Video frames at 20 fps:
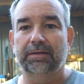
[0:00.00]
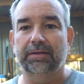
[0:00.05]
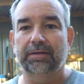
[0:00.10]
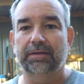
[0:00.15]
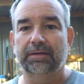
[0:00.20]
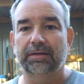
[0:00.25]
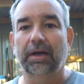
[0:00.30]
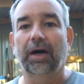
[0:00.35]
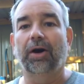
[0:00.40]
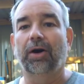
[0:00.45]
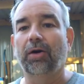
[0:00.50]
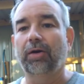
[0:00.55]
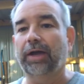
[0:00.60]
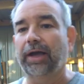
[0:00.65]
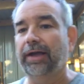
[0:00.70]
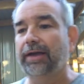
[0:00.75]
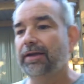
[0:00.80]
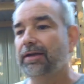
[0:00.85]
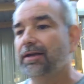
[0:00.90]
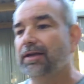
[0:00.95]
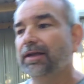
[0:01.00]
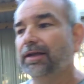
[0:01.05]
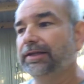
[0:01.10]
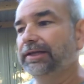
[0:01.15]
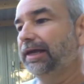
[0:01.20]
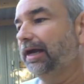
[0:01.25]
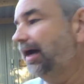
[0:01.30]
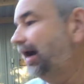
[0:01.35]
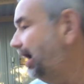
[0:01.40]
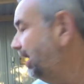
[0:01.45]
Oh, okay.
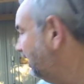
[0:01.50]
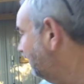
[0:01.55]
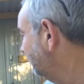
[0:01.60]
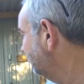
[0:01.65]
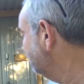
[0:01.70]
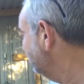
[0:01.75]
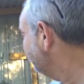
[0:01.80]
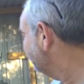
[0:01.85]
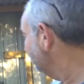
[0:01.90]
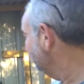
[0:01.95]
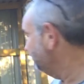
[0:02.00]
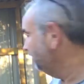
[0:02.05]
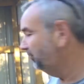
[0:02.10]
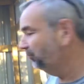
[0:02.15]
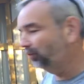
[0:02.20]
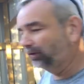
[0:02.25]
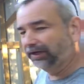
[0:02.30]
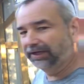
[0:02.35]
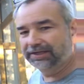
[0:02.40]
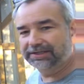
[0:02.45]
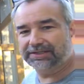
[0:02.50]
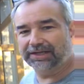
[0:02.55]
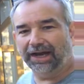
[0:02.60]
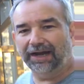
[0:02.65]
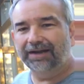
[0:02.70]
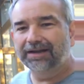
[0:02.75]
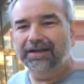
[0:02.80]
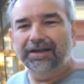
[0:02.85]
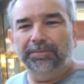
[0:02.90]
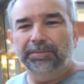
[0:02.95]
Yeah, I definitely need one inside.